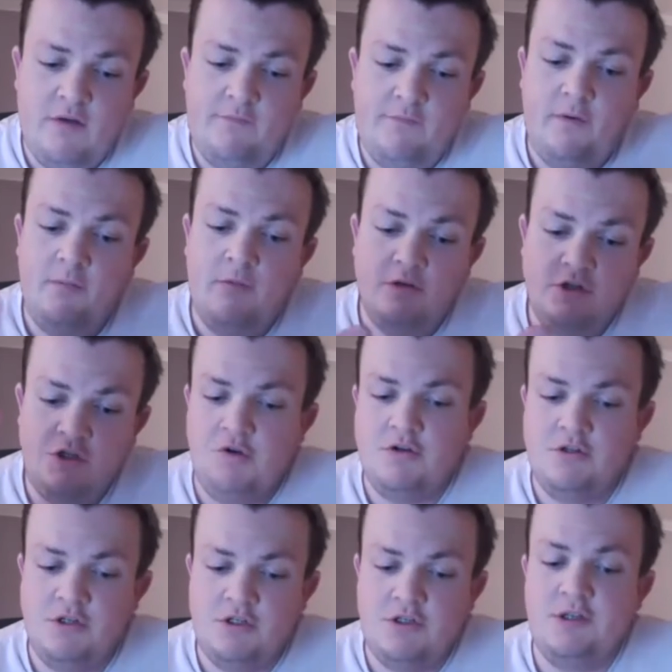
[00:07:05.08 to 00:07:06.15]
from
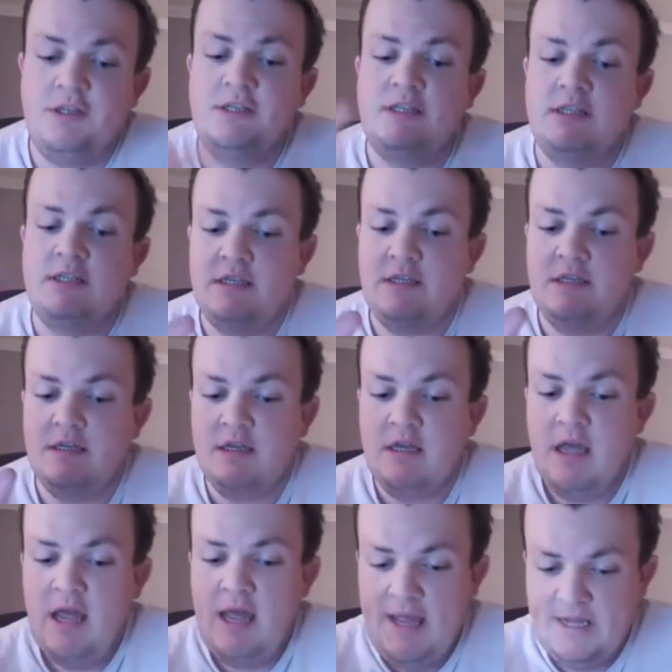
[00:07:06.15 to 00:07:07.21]
construction studies to
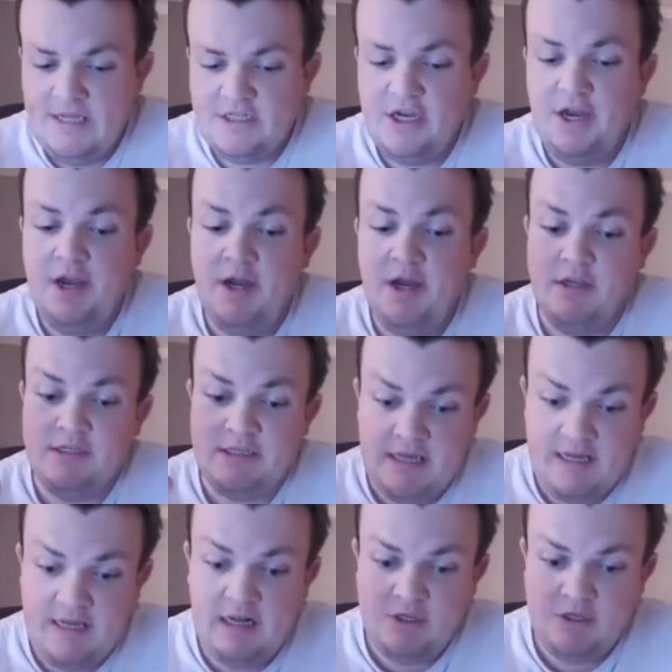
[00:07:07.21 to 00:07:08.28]
engineer because you
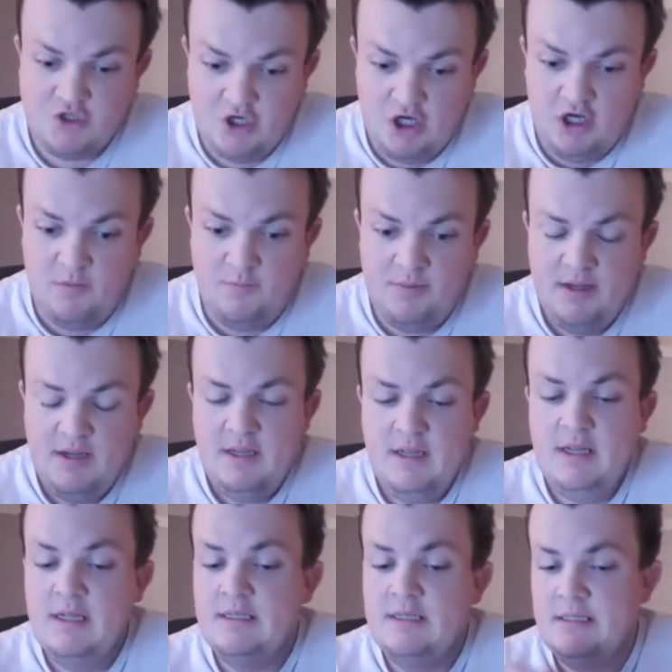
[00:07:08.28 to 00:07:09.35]
needed a job
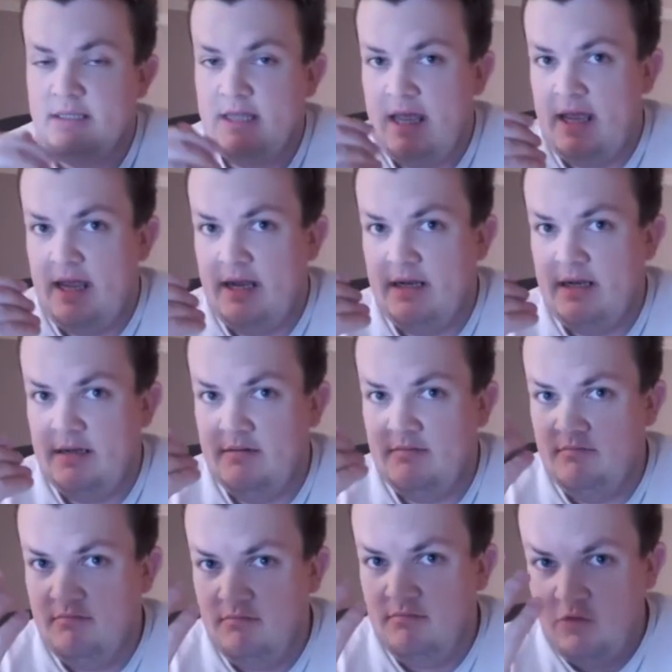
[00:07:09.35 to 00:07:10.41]
to then
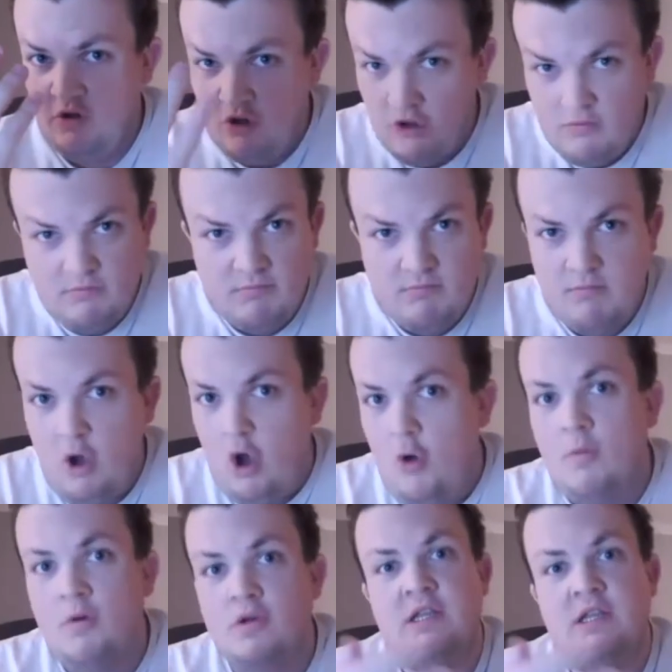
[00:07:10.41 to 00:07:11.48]

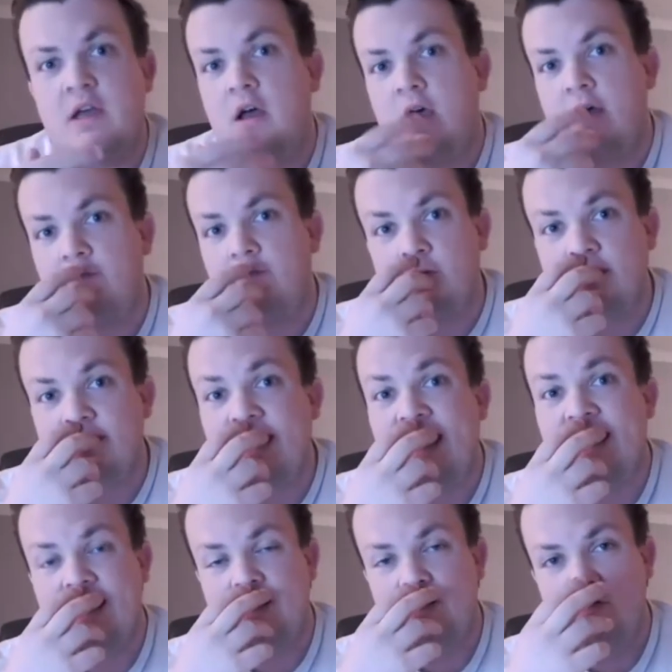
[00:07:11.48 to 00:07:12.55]
almost a, a full
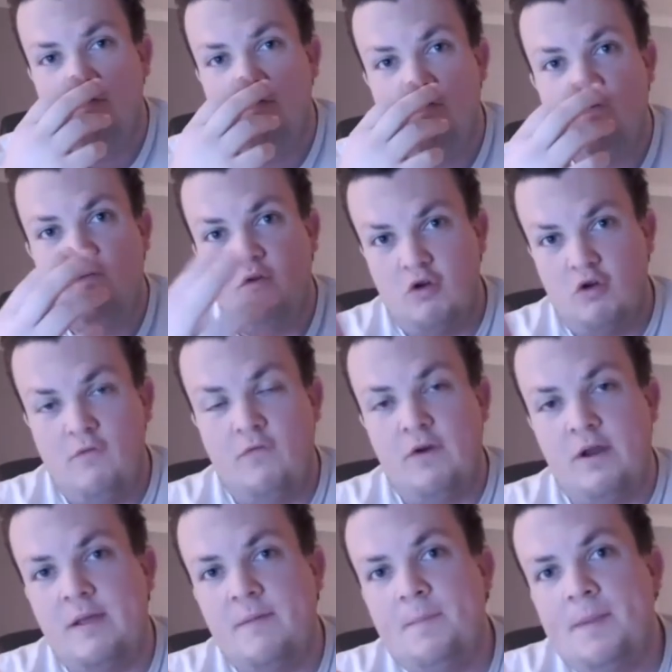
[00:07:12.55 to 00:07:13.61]
decade of
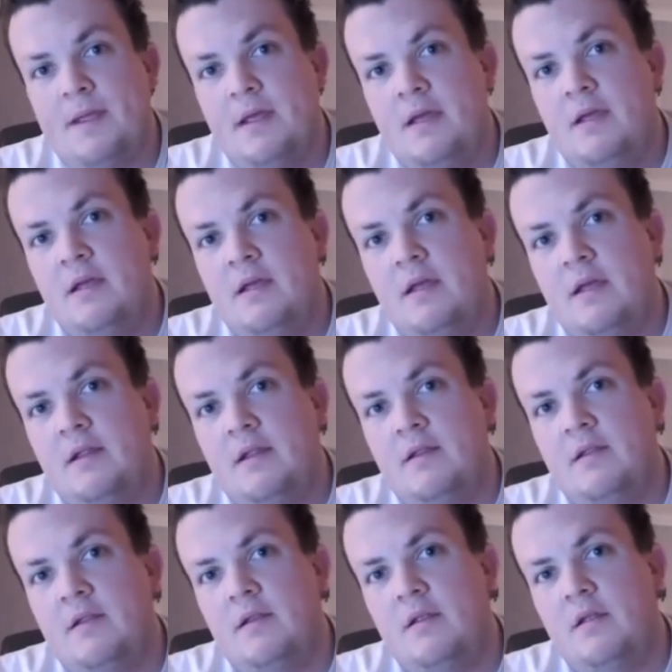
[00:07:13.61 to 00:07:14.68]
recovery.
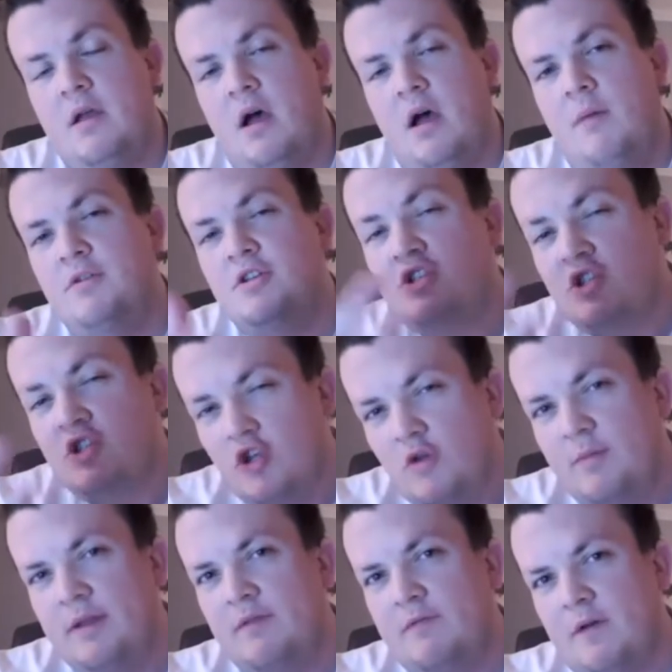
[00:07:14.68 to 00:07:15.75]
I'm
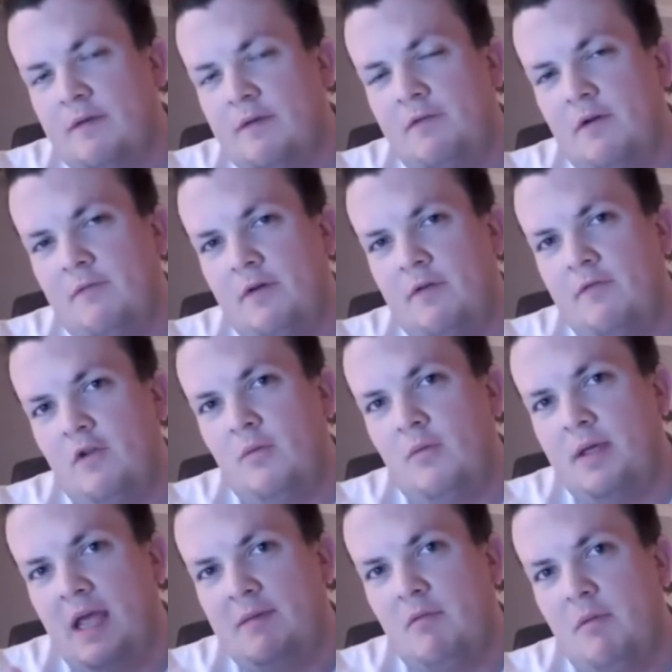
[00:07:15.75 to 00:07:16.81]
assuming the five five five club
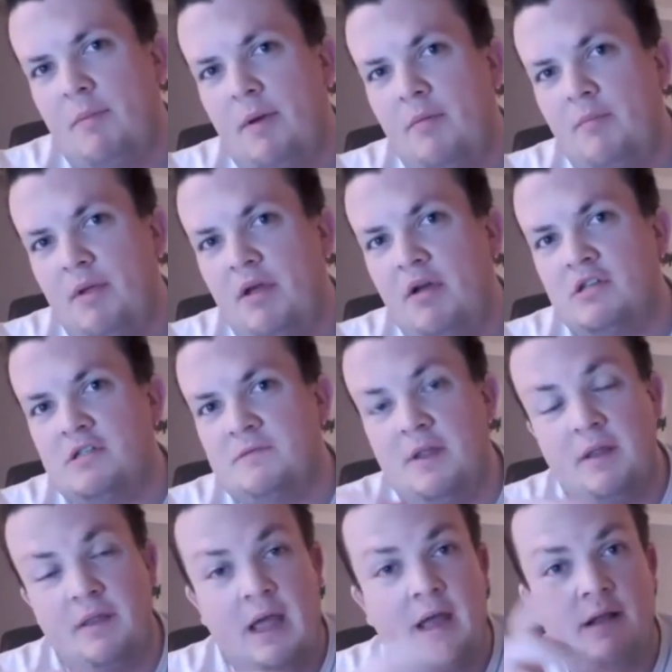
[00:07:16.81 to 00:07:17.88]
came about because of the,
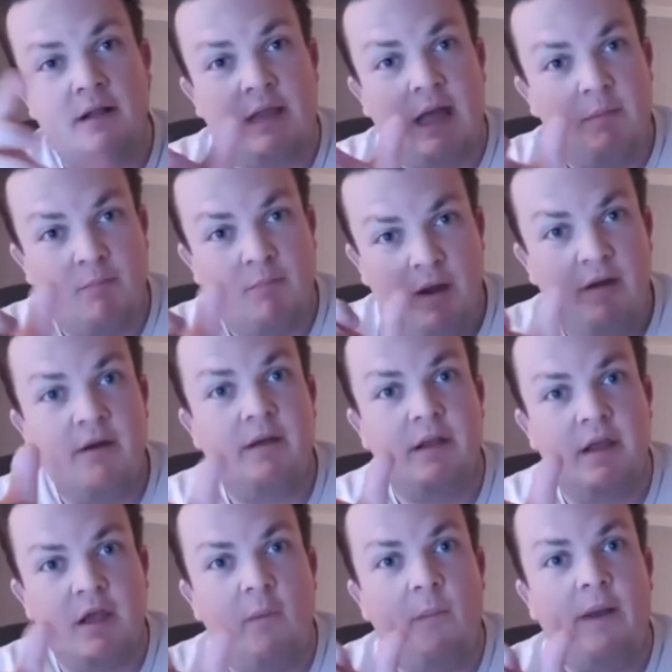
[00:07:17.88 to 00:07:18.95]
that that period
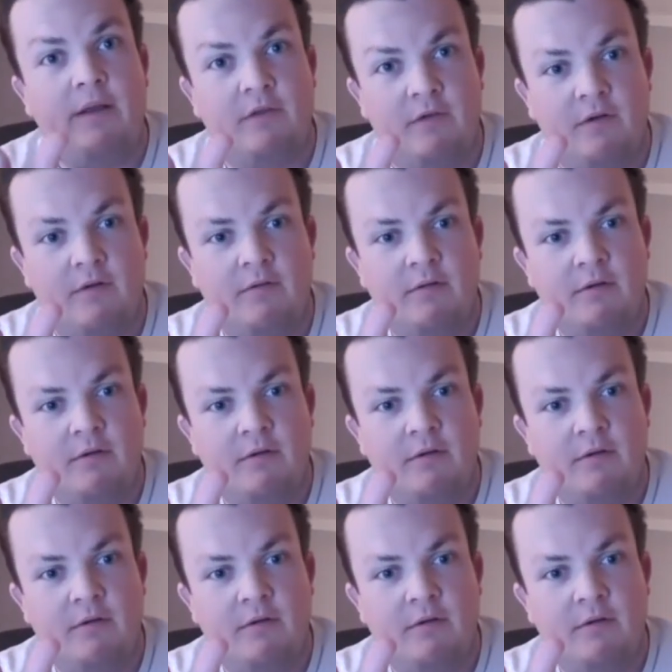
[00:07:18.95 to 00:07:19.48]
that you went through.